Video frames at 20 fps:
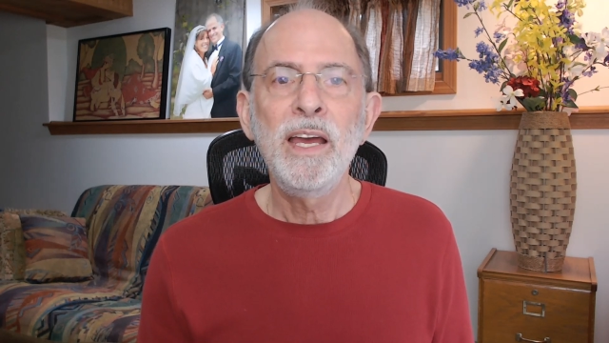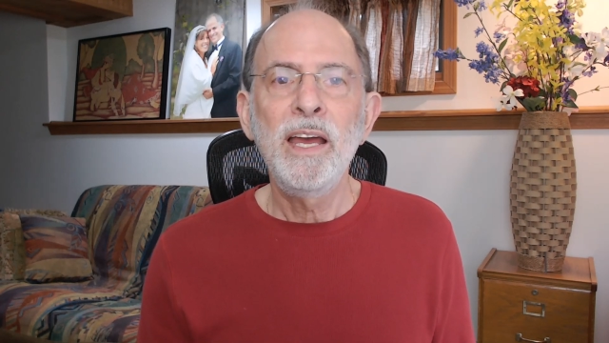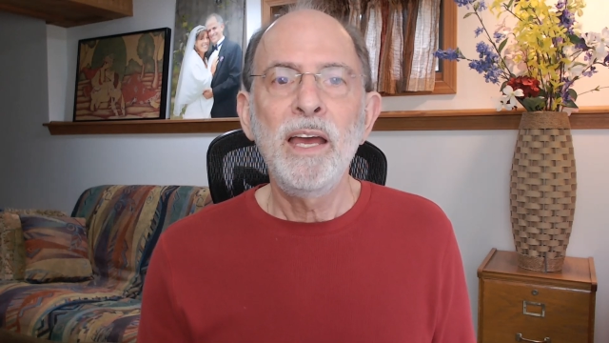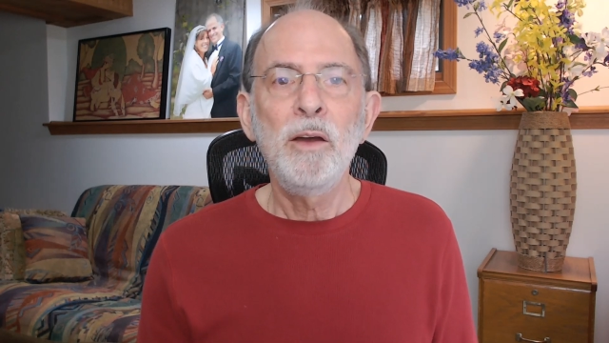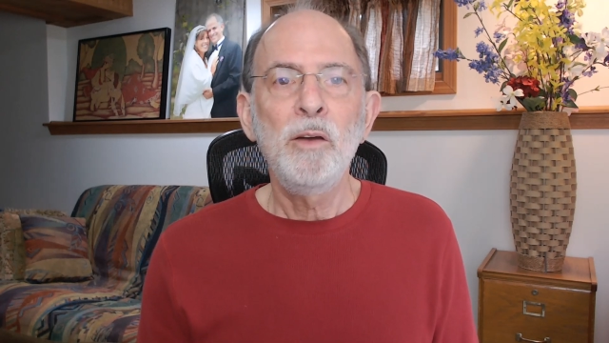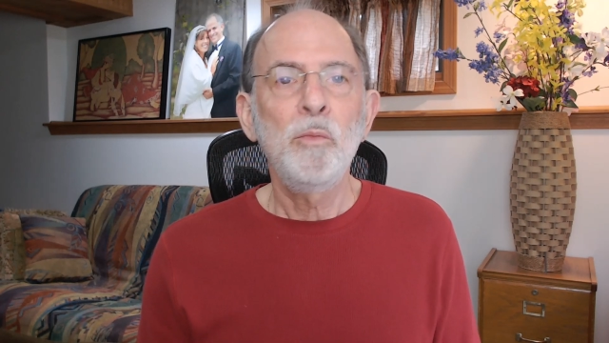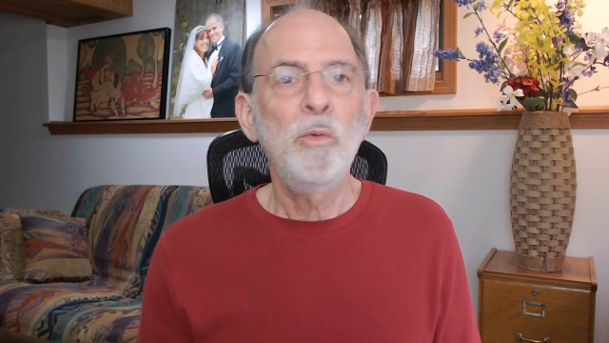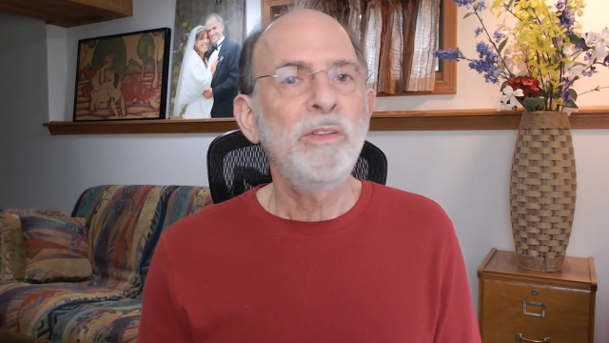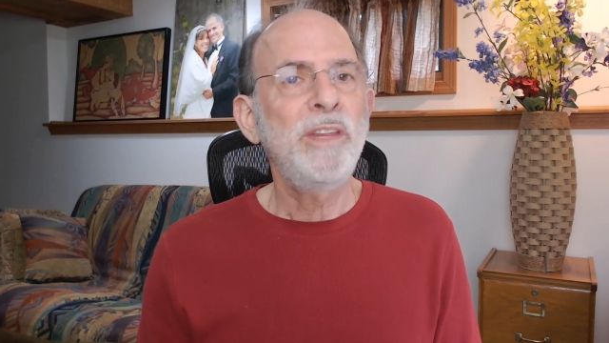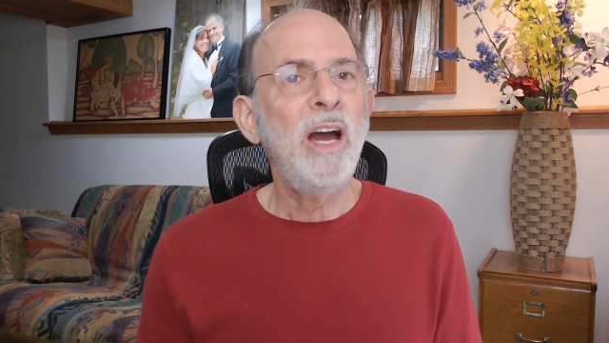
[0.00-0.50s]

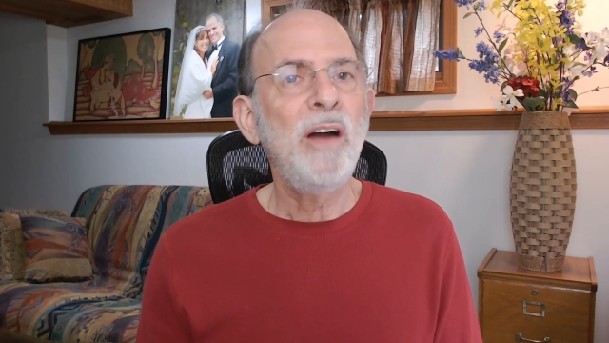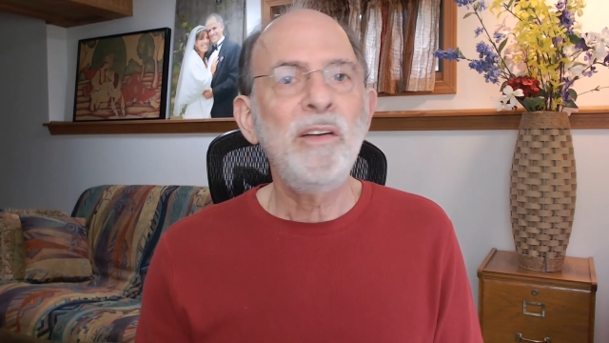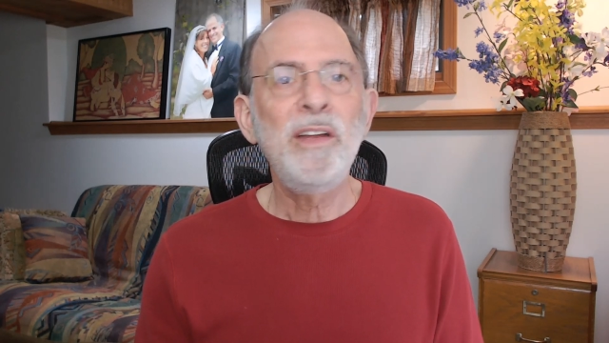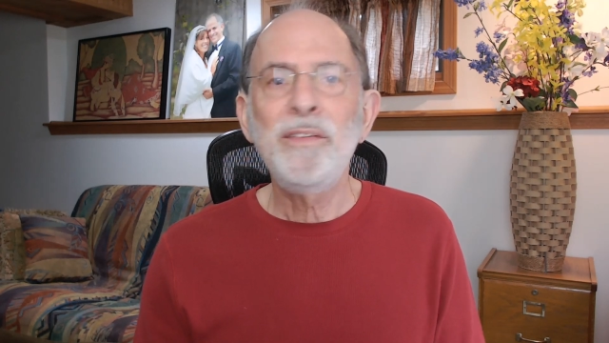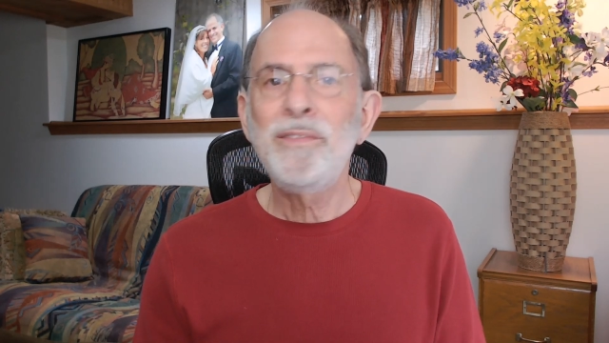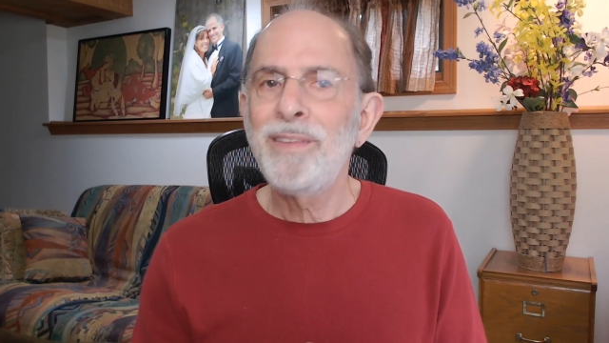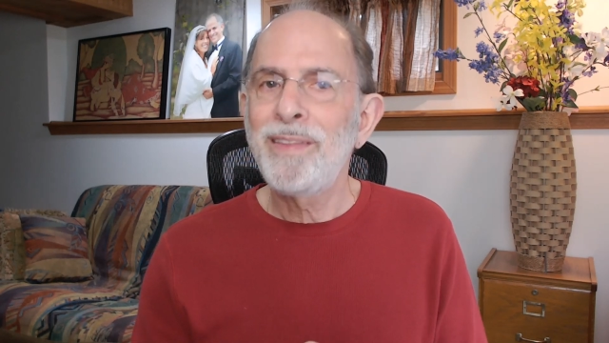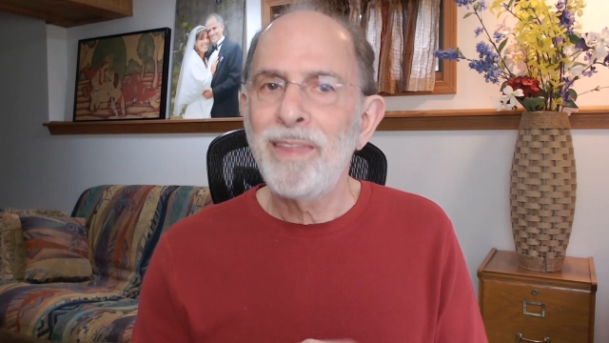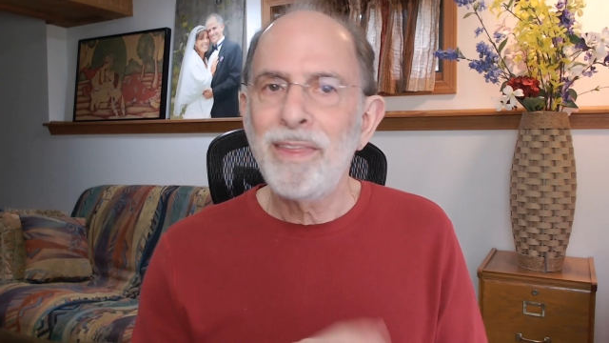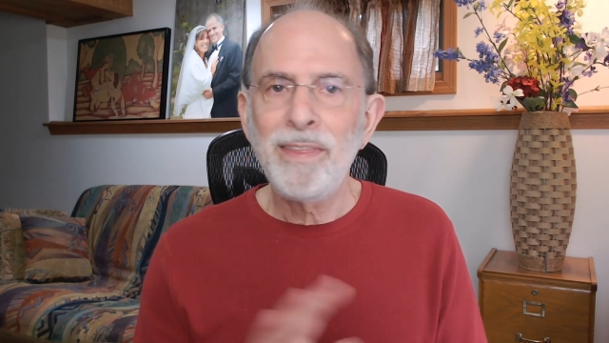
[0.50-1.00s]
without
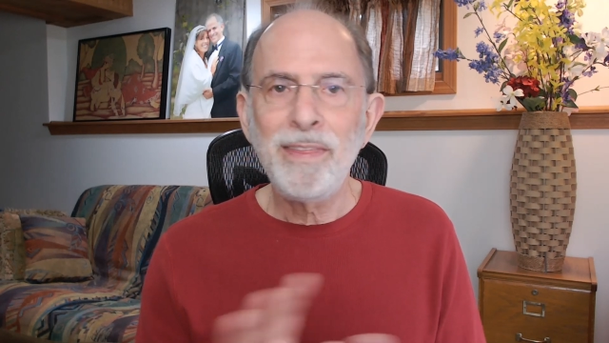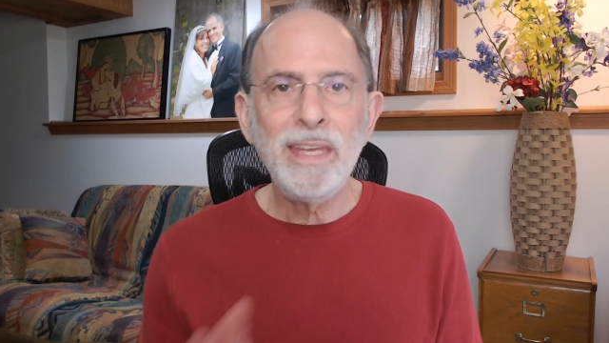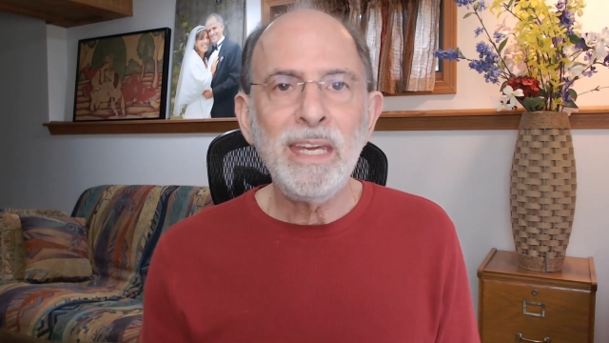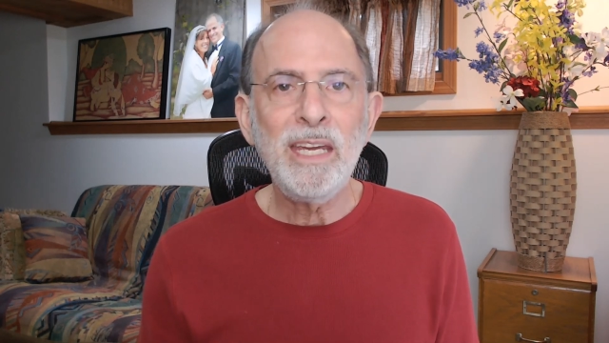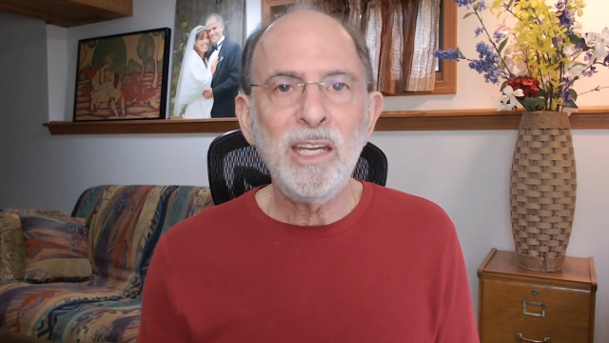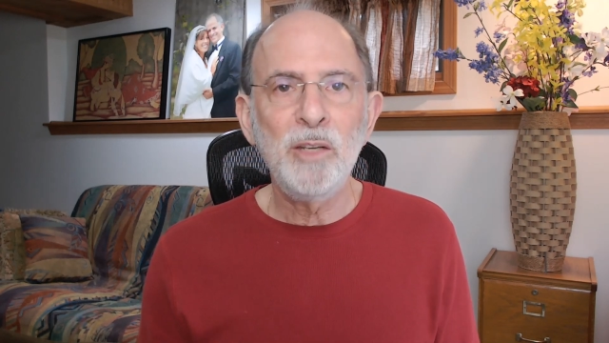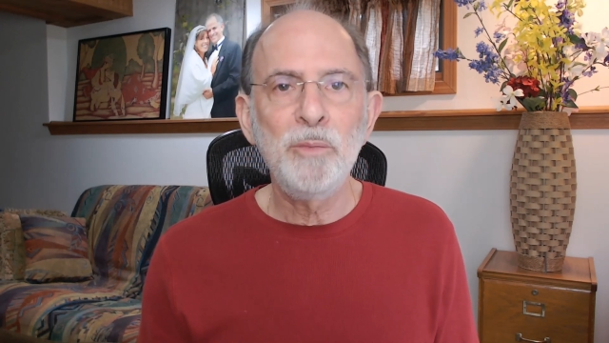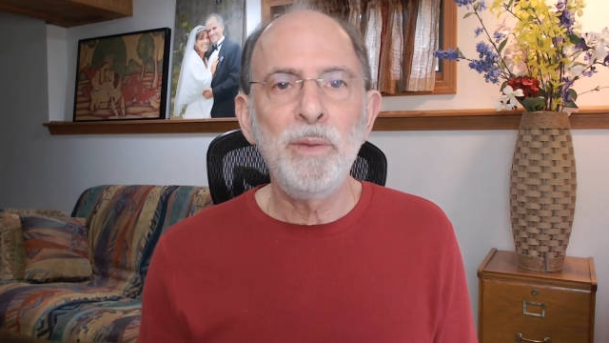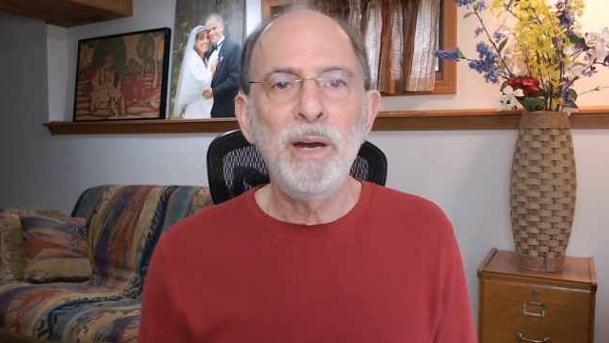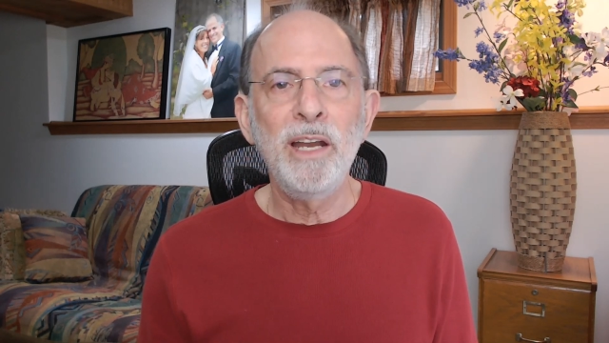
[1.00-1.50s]
even thinking
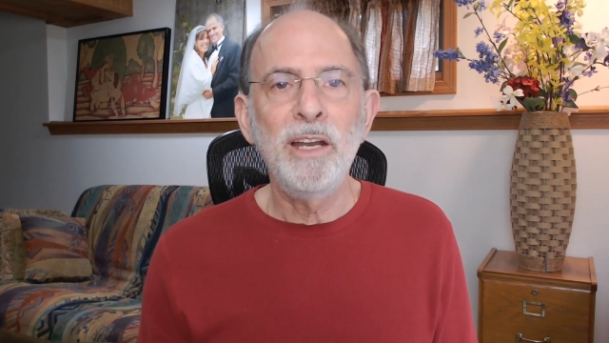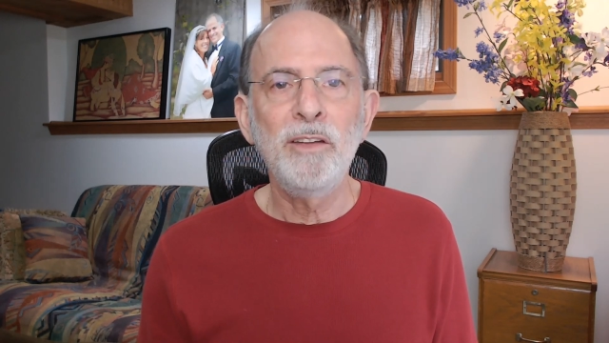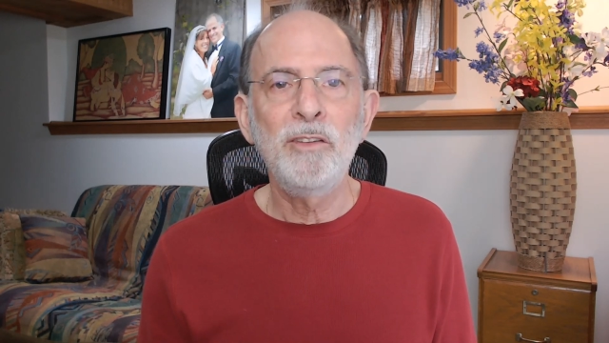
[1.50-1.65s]
about it.